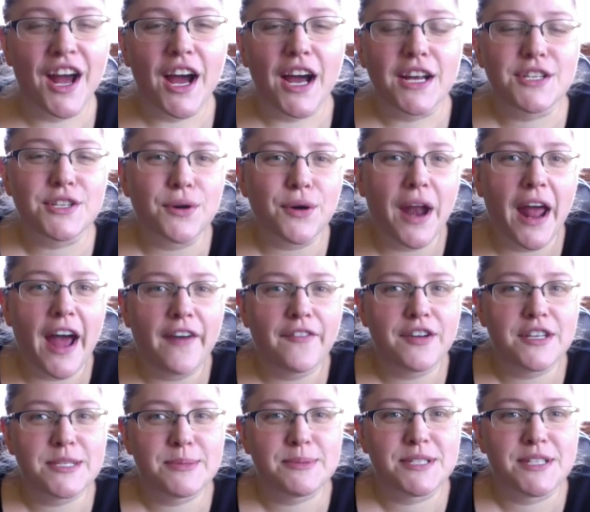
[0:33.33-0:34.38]
I don't have a
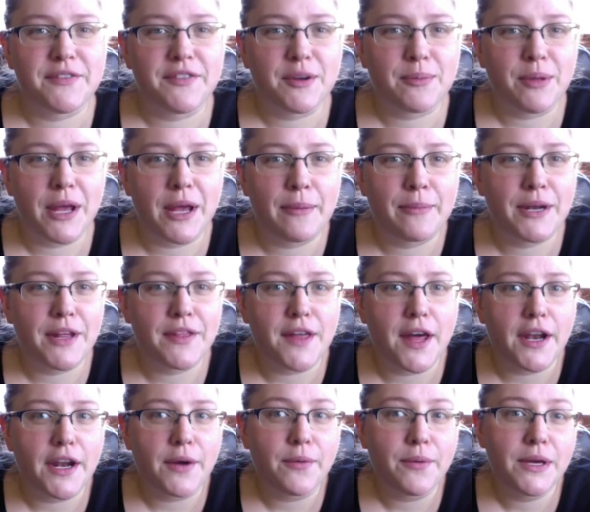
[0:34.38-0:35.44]
specific plan, but I
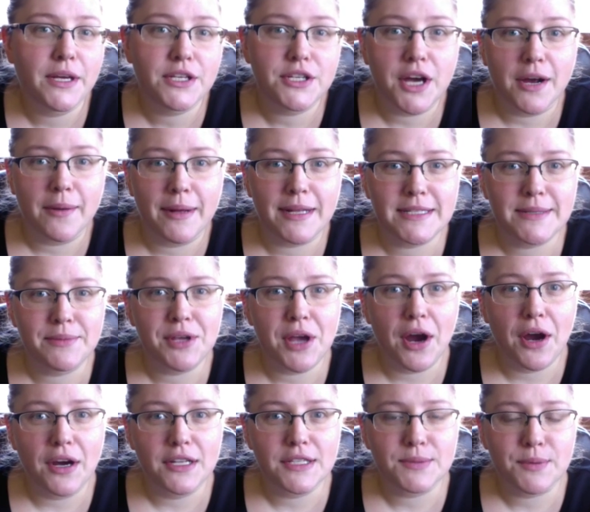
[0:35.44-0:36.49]
thought we could talk about some
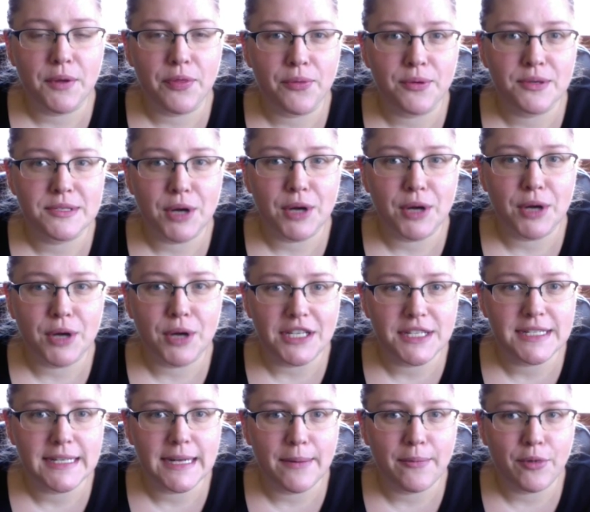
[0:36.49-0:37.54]
yarns, run through some projects
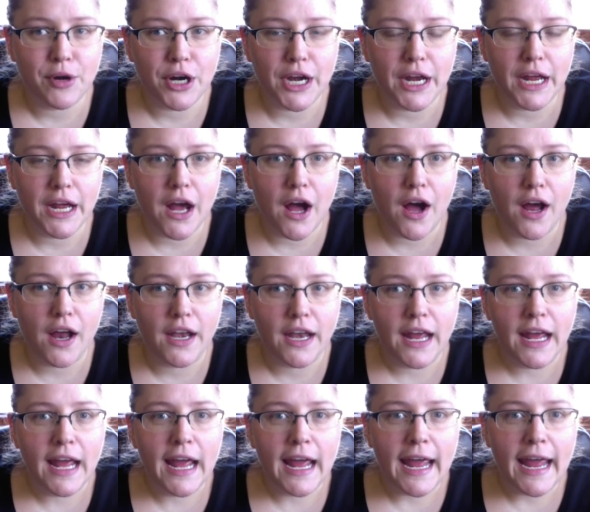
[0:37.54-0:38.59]
that I'm working on,
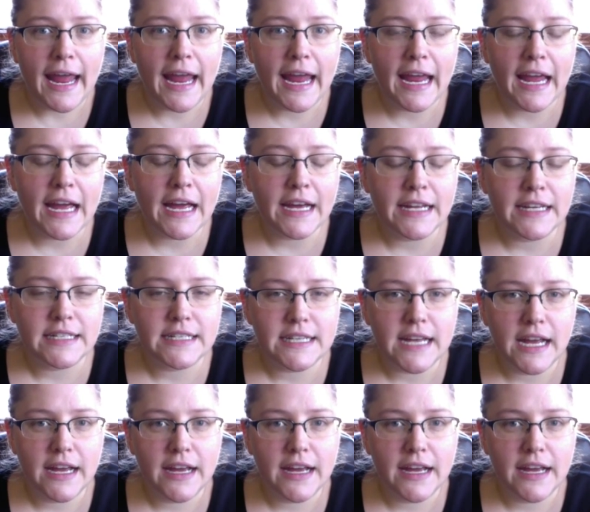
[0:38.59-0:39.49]
and